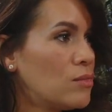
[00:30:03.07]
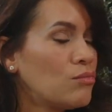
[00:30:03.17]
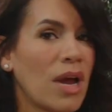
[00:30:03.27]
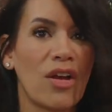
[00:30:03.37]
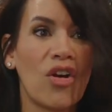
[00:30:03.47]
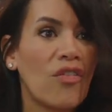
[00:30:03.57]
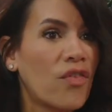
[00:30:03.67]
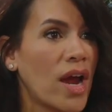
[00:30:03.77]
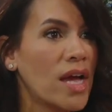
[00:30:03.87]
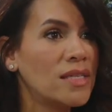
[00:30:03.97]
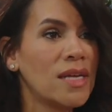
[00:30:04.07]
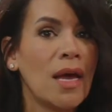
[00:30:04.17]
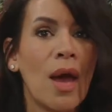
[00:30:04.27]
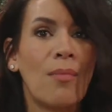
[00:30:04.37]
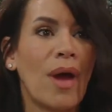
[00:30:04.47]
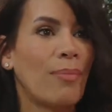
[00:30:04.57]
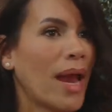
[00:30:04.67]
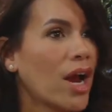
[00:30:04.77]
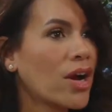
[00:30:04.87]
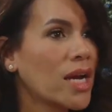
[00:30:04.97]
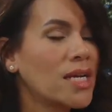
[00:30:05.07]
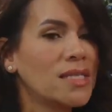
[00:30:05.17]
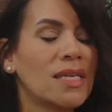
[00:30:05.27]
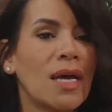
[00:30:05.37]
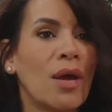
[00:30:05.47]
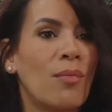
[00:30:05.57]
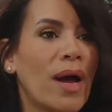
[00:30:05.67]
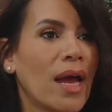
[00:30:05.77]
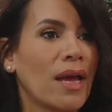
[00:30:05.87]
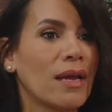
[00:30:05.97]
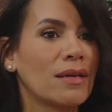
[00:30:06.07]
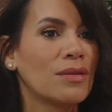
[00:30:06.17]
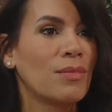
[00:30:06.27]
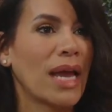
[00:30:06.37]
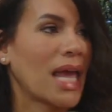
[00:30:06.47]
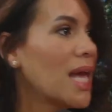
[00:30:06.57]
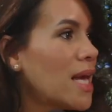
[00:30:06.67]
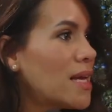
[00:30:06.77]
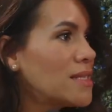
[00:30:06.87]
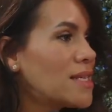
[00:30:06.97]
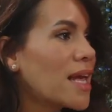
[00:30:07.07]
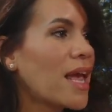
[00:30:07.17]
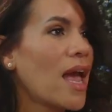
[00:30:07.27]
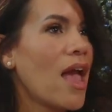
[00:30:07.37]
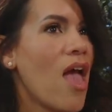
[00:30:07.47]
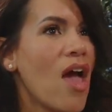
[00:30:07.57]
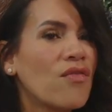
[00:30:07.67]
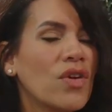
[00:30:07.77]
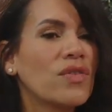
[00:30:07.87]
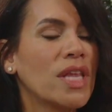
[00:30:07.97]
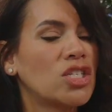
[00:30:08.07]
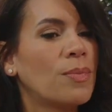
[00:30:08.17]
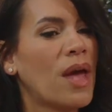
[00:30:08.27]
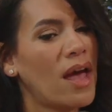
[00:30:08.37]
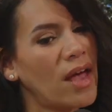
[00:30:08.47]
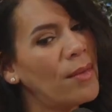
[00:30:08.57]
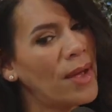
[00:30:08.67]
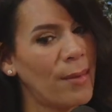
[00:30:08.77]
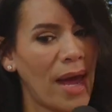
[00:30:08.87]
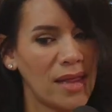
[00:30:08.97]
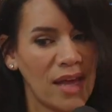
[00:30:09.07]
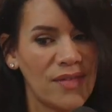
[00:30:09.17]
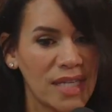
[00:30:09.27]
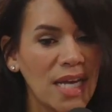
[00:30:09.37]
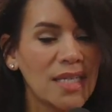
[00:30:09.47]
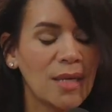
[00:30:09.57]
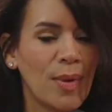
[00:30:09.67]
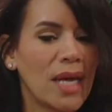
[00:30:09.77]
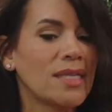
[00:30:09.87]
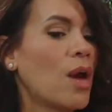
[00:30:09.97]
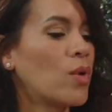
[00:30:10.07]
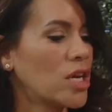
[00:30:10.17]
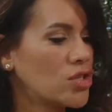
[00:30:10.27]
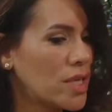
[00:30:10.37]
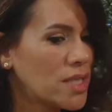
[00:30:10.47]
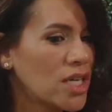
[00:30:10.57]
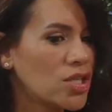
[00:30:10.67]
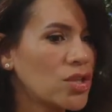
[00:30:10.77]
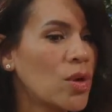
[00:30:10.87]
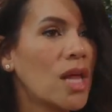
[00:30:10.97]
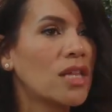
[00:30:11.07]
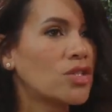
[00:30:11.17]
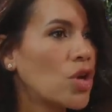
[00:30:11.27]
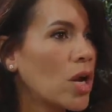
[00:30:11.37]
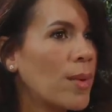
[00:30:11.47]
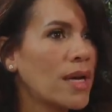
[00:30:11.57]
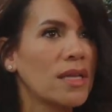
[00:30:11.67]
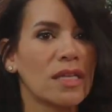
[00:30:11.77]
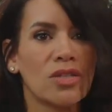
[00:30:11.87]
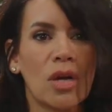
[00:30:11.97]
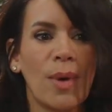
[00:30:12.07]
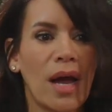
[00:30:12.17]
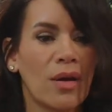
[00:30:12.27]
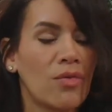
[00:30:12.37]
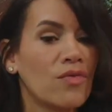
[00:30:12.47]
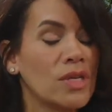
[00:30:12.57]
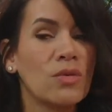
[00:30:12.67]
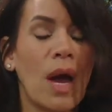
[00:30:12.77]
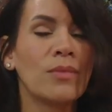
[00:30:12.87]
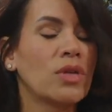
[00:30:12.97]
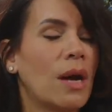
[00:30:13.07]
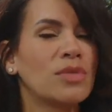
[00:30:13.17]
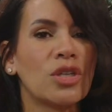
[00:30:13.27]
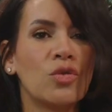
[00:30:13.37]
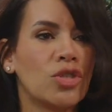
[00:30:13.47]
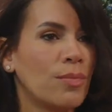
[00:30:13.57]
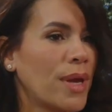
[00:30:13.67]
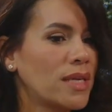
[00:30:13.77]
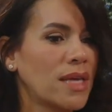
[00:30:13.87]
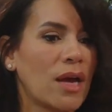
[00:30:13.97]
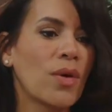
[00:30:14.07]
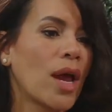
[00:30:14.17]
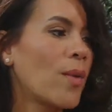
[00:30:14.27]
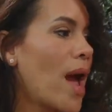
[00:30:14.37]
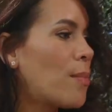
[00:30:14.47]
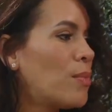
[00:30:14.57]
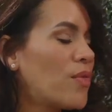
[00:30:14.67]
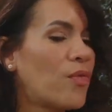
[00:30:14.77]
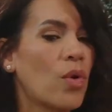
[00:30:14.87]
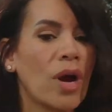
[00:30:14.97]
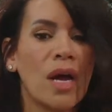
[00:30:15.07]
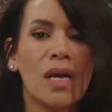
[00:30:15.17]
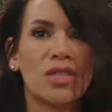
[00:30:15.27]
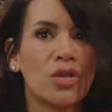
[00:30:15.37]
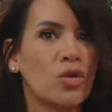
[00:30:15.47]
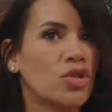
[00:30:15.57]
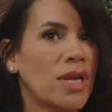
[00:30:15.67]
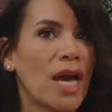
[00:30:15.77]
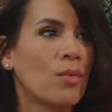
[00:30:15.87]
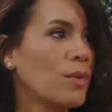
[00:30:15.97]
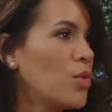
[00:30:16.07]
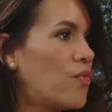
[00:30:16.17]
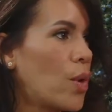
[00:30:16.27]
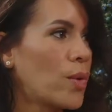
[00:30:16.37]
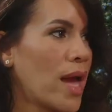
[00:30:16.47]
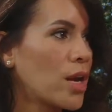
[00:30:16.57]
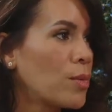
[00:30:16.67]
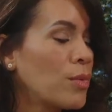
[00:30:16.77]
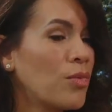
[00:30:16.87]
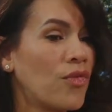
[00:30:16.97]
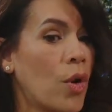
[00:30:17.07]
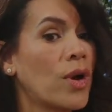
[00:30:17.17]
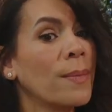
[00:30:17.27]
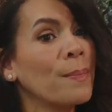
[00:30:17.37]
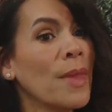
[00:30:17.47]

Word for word: My girlfriends, my parents, my my kids, like every relationship in my life is easy because I want to address the issue. Let's talk about it. Let's talk about how I'm, I'm solution based. I don't care what happened before. Solution. How do we move forward? How do we move forward?